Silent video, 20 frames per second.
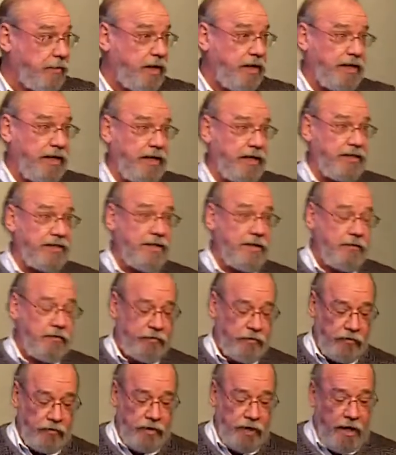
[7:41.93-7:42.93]
I'm not like some
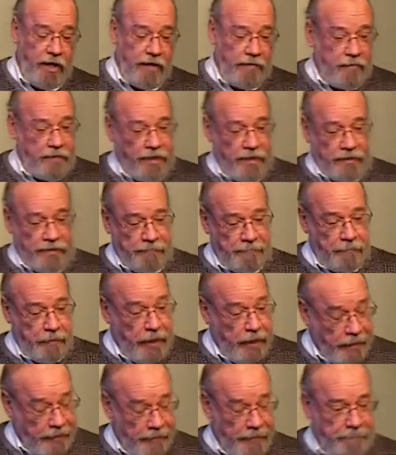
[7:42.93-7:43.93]
of you.
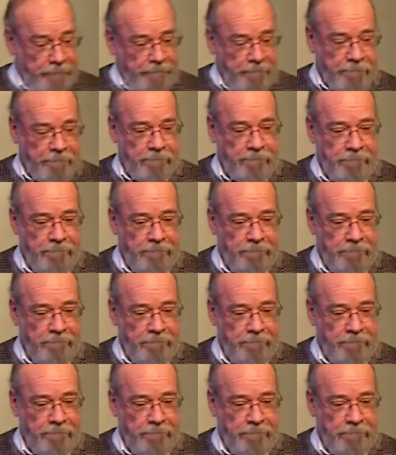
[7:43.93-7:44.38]
But